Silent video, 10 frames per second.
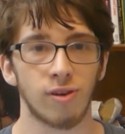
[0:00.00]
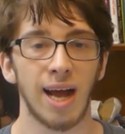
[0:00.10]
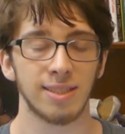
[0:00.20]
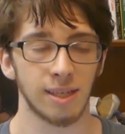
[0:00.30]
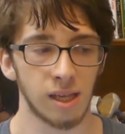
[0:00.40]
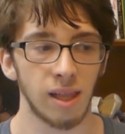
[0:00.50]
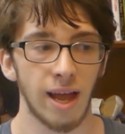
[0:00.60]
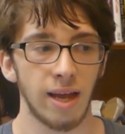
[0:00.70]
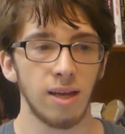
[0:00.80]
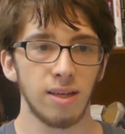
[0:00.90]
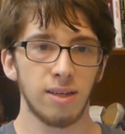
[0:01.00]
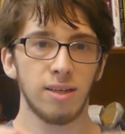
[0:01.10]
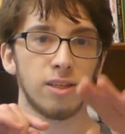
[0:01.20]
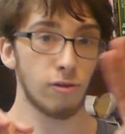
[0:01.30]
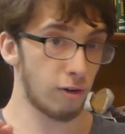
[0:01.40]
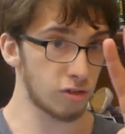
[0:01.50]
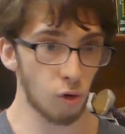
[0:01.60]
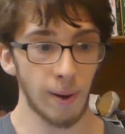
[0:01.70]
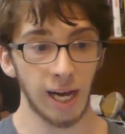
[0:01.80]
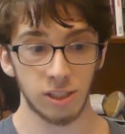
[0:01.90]
grass, and clay in their first
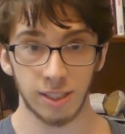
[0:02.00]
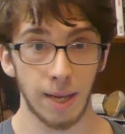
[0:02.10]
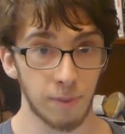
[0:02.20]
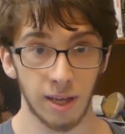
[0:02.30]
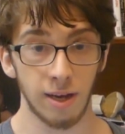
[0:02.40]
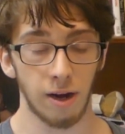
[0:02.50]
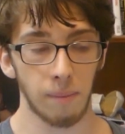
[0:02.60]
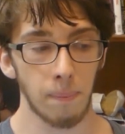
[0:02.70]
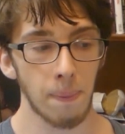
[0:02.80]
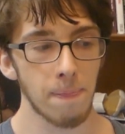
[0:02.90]
4 matches. Same thing here.